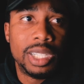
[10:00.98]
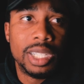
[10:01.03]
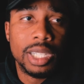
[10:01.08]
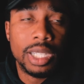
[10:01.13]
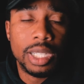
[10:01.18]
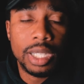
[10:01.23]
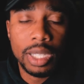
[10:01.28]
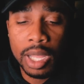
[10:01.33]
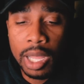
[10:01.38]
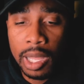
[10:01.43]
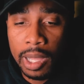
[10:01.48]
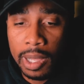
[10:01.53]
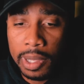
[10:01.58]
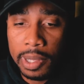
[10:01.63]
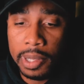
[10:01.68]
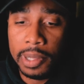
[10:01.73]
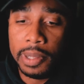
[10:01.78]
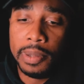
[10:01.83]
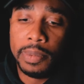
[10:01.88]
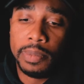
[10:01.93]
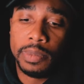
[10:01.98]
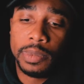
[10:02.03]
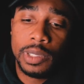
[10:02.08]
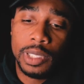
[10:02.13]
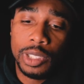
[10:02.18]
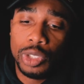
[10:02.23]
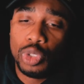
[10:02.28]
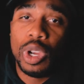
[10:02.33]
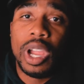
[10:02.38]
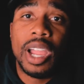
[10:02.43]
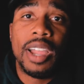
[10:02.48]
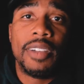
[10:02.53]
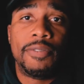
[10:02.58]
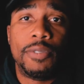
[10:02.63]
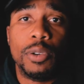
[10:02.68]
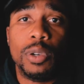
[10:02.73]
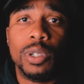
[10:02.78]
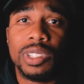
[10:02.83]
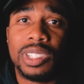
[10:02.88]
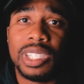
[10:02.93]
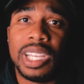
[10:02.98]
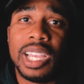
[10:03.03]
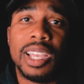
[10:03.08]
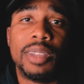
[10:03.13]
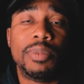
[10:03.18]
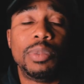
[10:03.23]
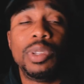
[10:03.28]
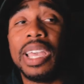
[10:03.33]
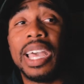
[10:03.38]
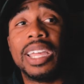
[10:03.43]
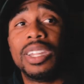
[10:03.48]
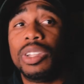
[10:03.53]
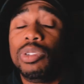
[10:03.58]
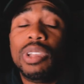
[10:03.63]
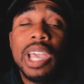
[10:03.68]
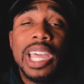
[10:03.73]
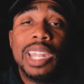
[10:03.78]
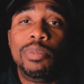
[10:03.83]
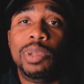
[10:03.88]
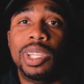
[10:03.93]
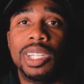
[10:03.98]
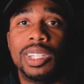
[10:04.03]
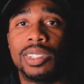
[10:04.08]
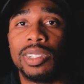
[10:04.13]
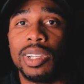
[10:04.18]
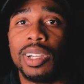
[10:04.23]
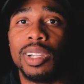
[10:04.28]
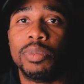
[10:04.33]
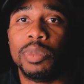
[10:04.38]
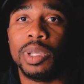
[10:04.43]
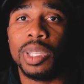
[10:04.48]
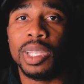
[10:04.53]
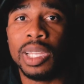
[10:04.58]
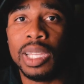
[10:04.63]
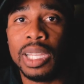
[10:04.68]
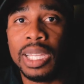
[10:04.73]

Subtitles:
to drive full time, you got to be determined.